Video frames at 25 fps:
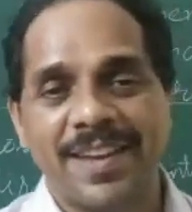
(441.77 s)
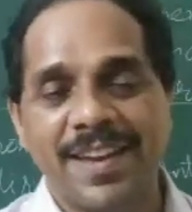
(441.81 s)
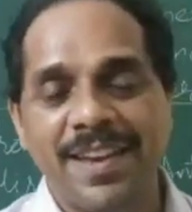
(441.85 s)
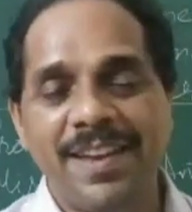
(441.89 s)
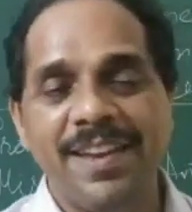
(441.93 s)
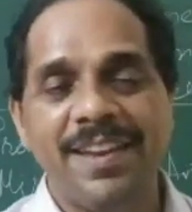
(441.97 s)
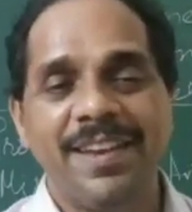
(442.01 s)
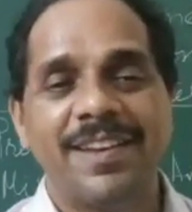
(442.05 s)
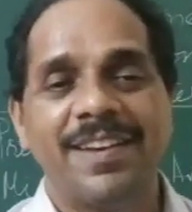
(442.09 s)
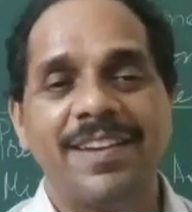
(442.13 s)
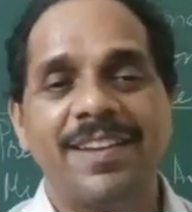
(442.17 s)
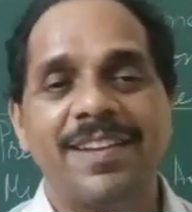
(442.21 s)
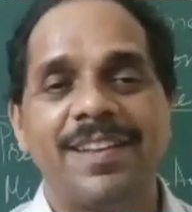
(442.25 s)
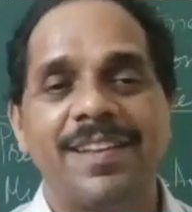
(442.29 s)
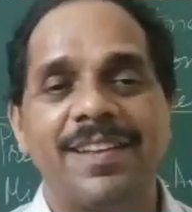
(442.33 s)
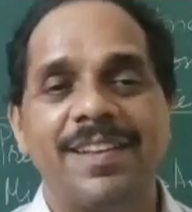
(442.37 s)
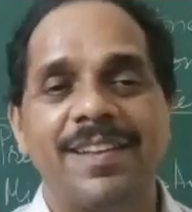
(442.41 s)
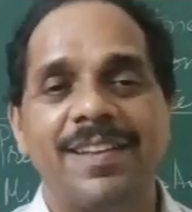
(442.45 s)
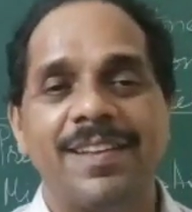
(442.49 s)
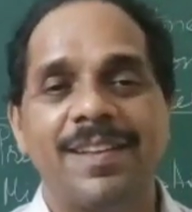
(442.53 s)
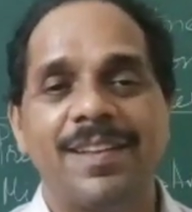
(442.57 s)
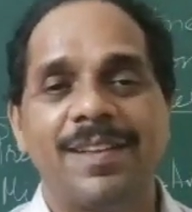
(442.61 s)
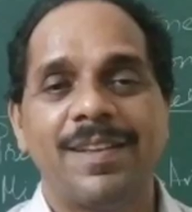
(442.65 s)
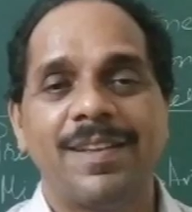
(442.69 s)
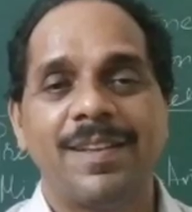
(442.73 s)
in
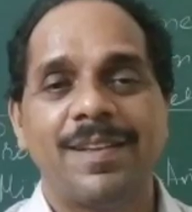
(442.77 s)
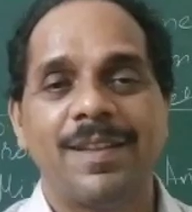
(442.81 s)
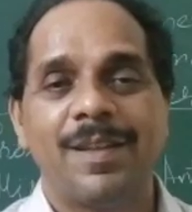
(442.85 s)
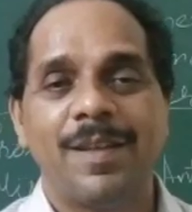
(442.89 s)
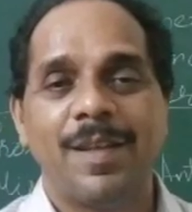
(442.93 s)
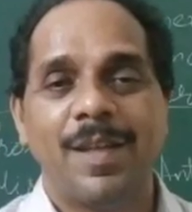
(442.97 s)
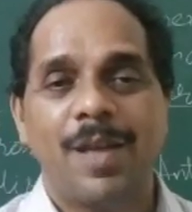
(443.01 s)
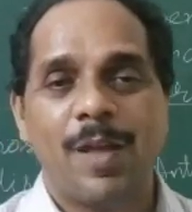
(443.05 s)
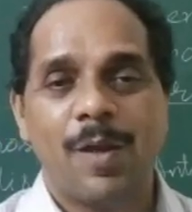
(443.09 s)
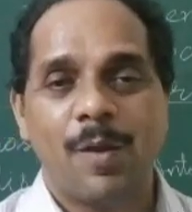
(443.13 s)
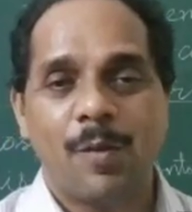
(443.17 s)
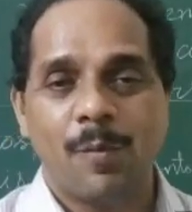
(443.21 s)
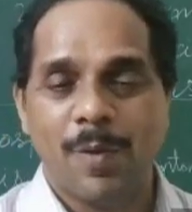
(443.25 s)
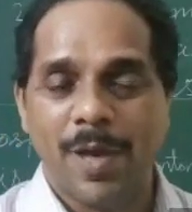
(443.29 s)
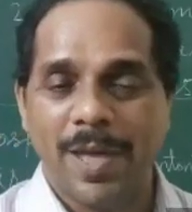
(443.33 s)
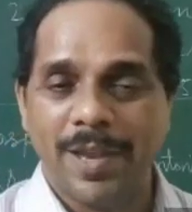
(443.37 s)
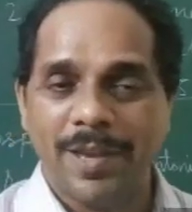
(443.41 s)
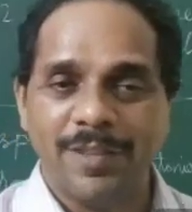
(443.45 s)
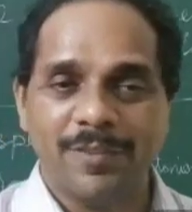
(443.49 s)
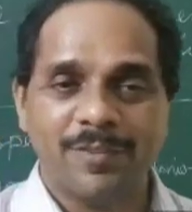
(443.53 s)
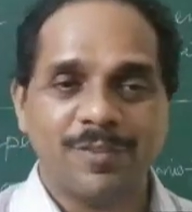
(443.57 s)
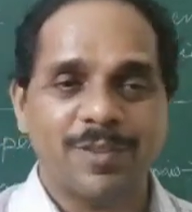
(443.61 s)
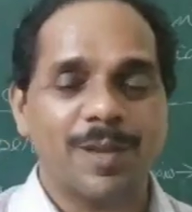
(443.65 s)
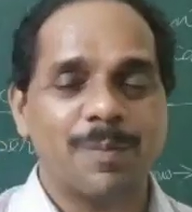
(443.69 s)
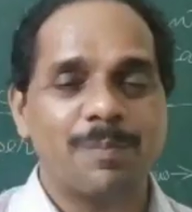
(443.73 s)

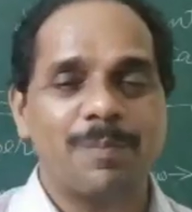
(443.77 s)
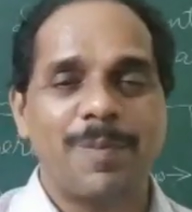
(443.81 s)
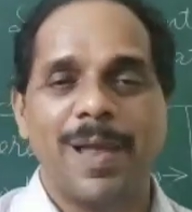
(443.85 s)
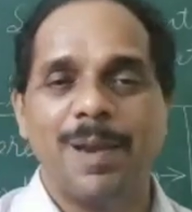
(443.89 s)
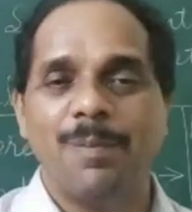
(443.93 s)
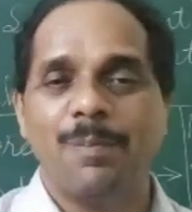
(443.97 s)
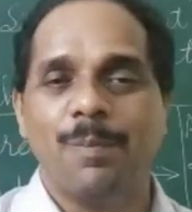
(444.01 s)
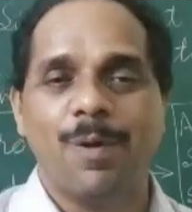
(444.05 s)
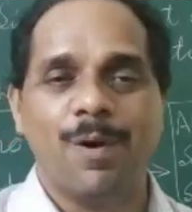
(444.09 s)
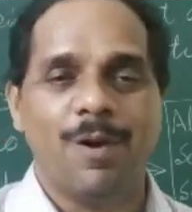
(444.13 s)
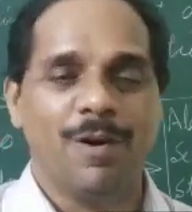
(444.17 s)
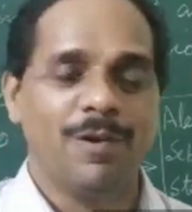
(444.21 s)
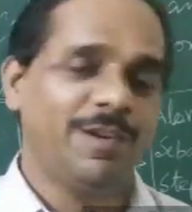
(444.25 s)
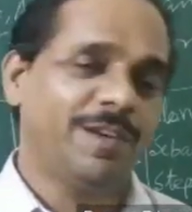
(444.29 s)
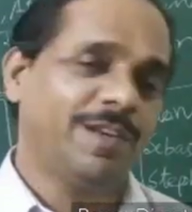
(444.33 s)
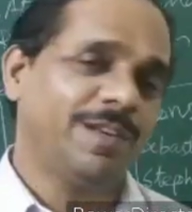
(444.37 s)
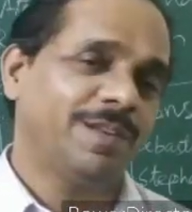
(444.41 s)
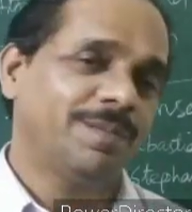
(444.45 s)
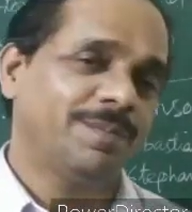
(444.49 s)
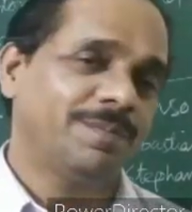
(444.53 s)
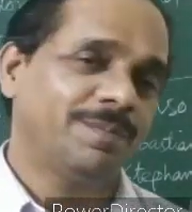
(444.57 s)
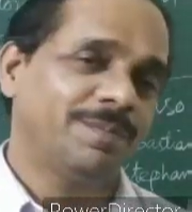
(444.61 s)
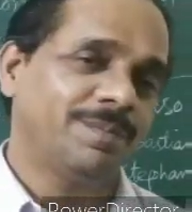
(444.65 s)
Venice or Belmont.